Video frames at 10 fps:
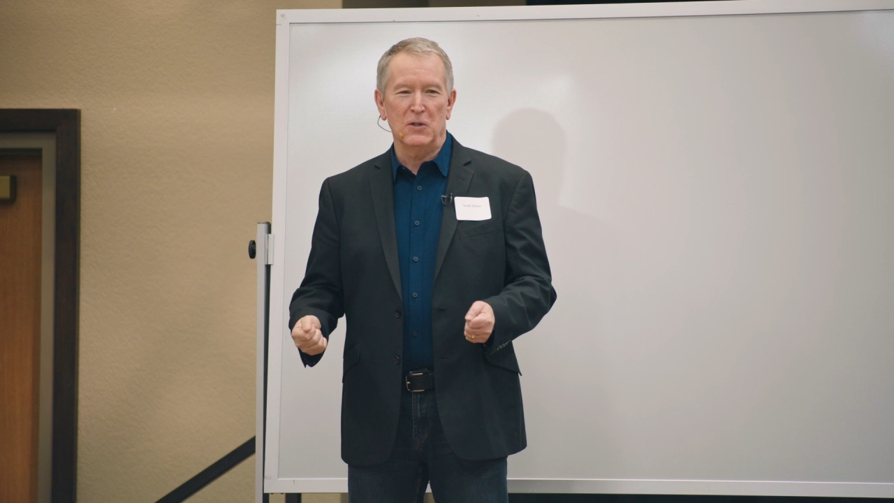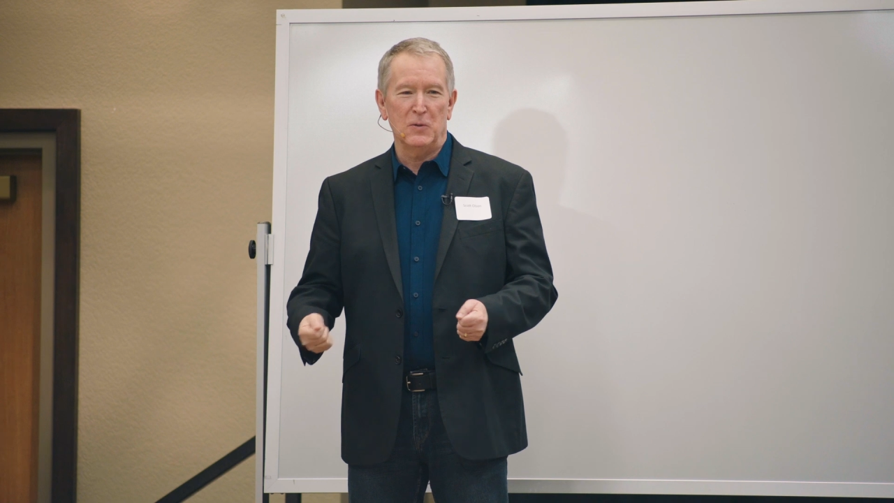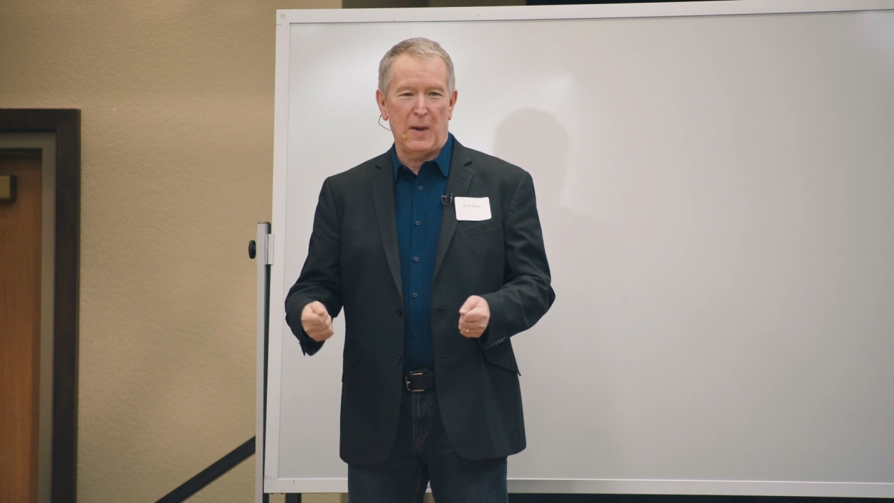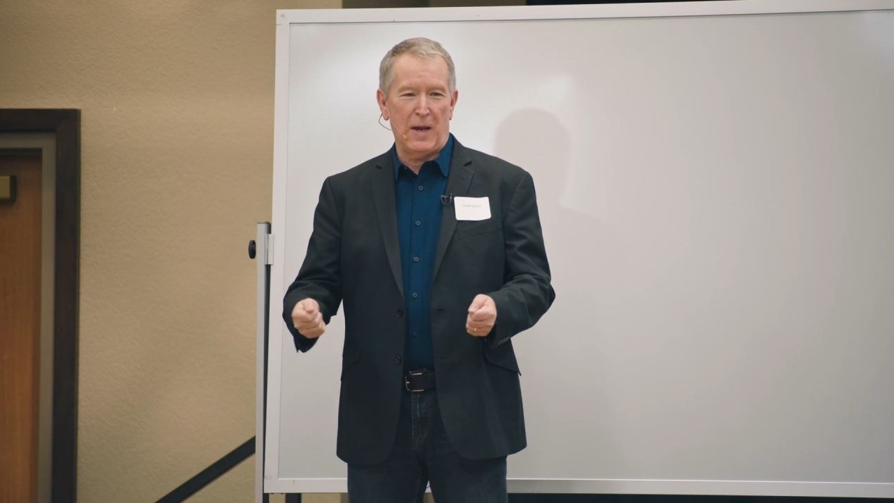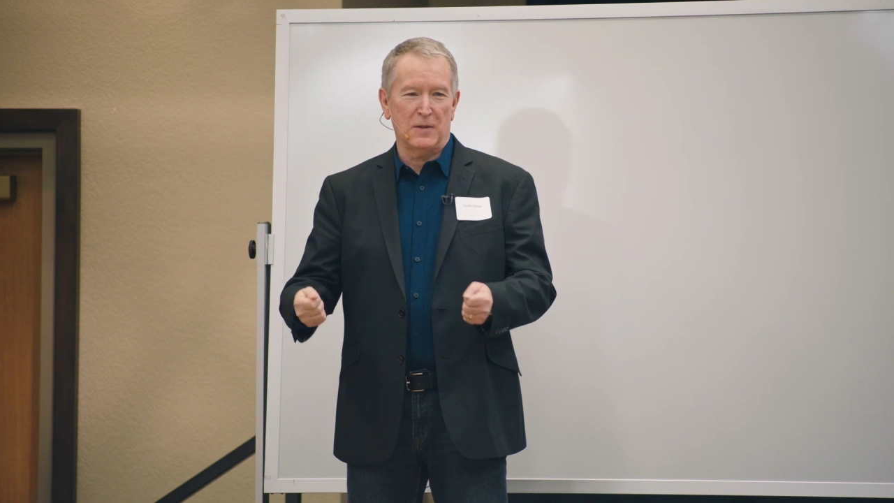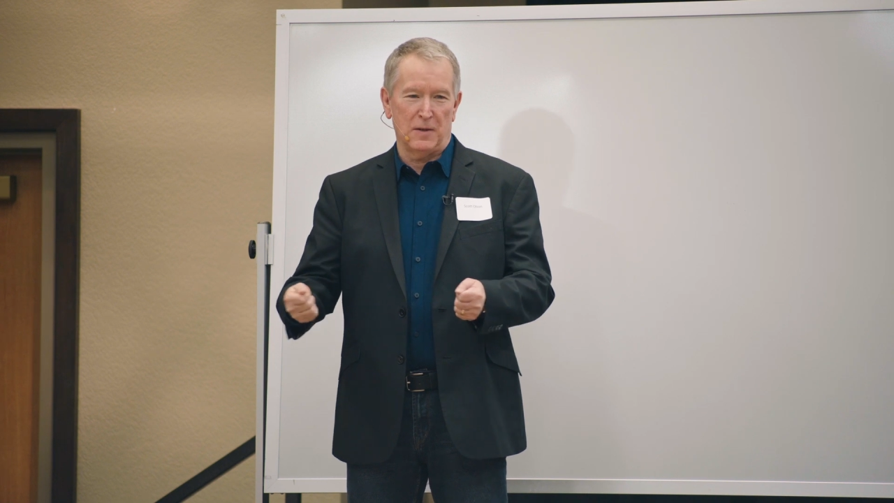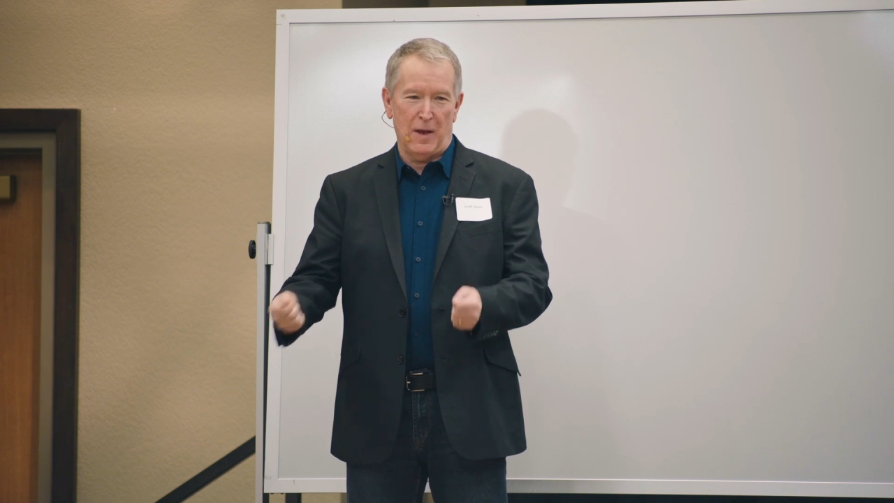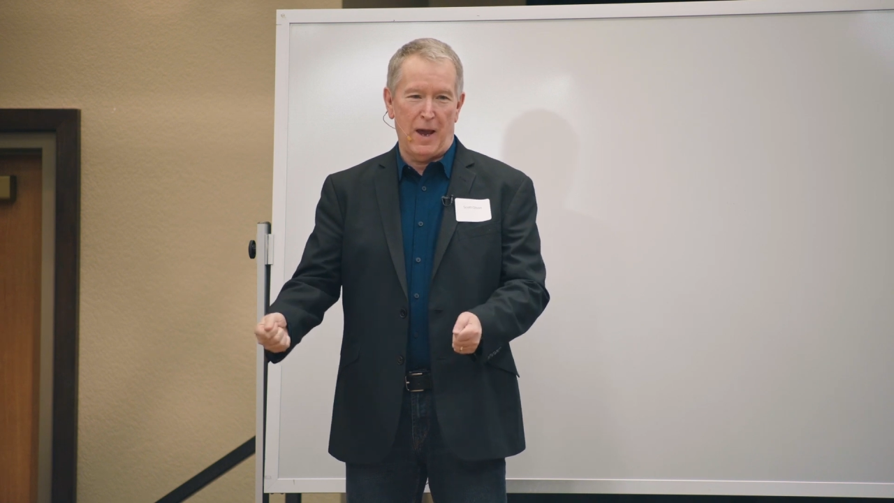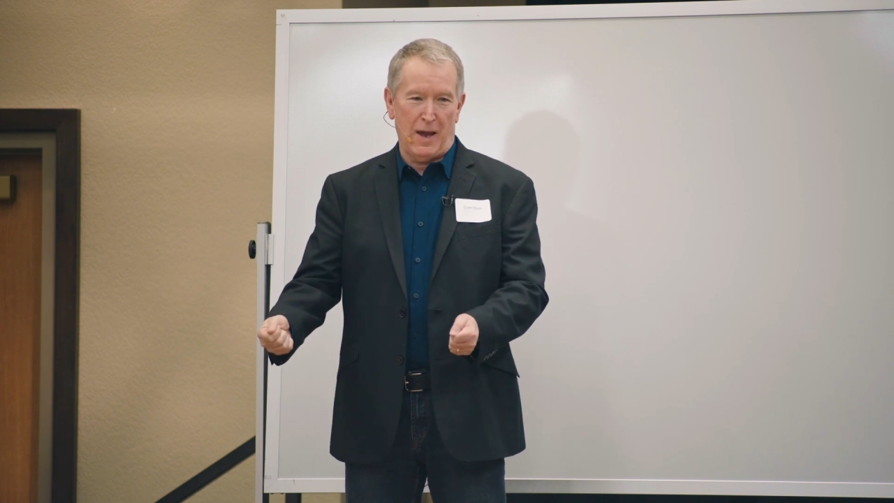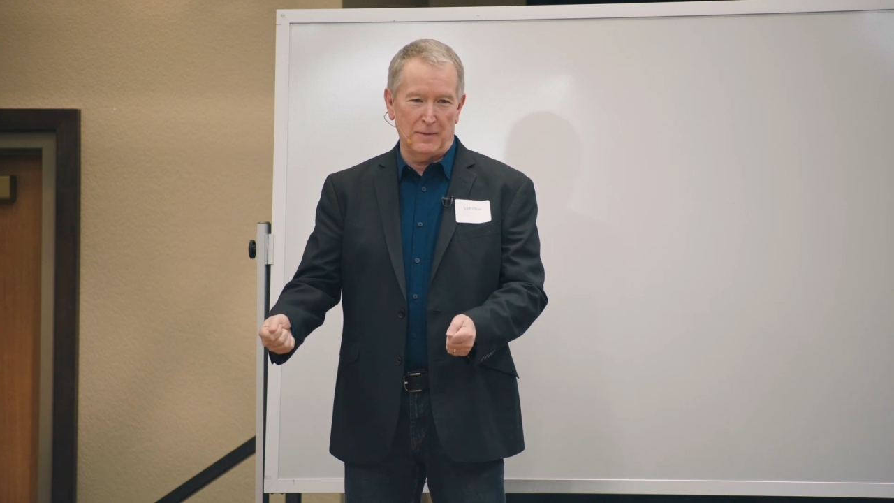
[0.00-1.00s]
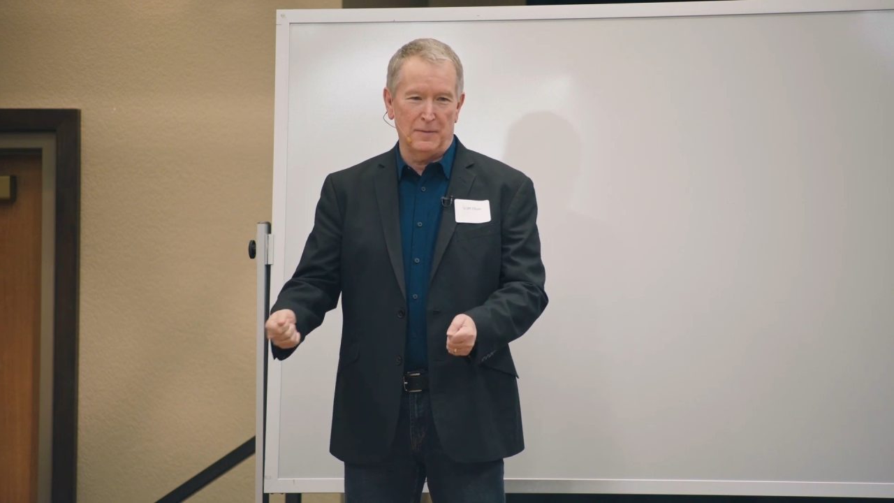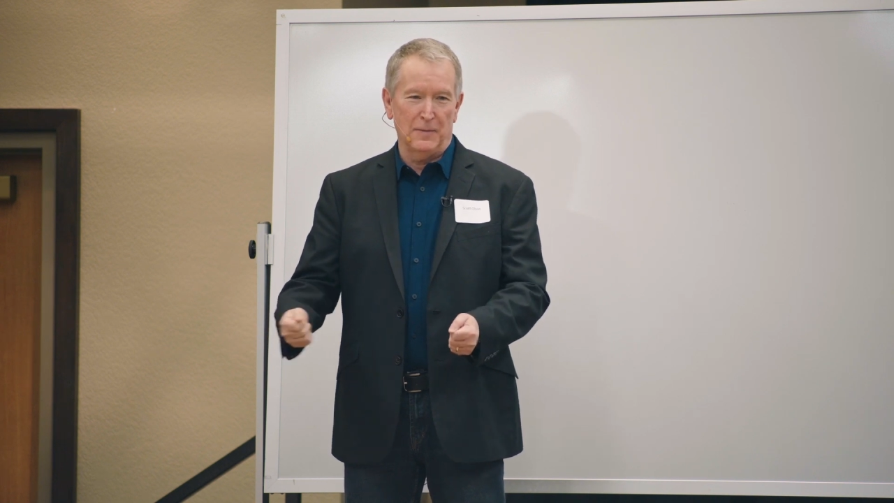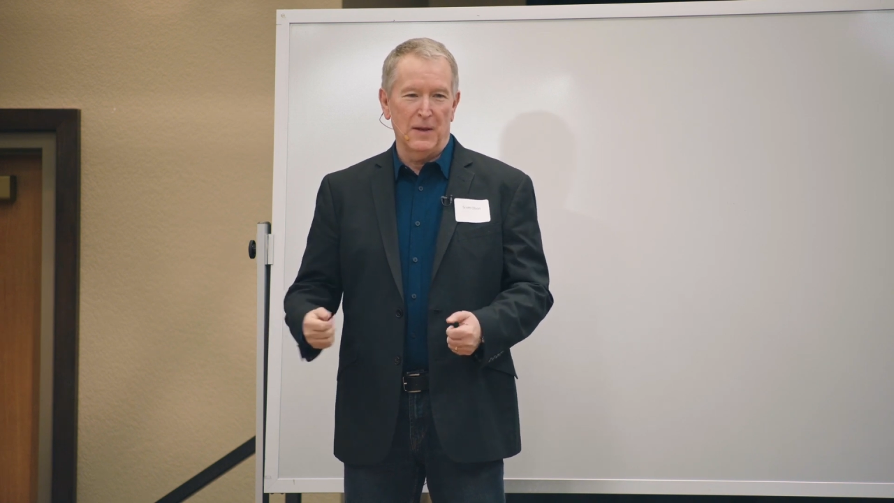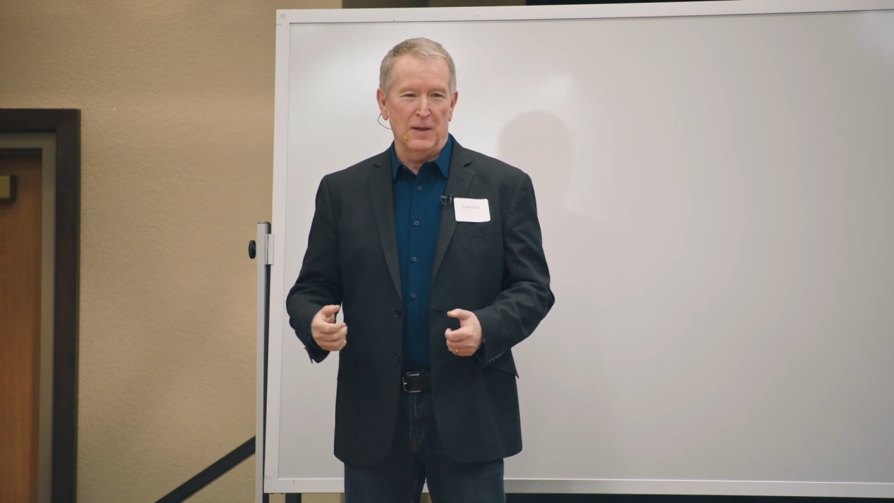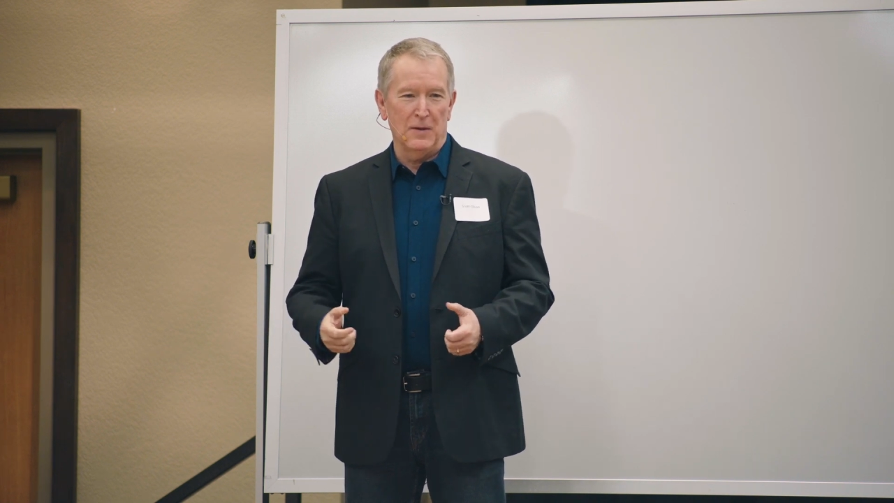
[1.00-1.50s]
pass the hat,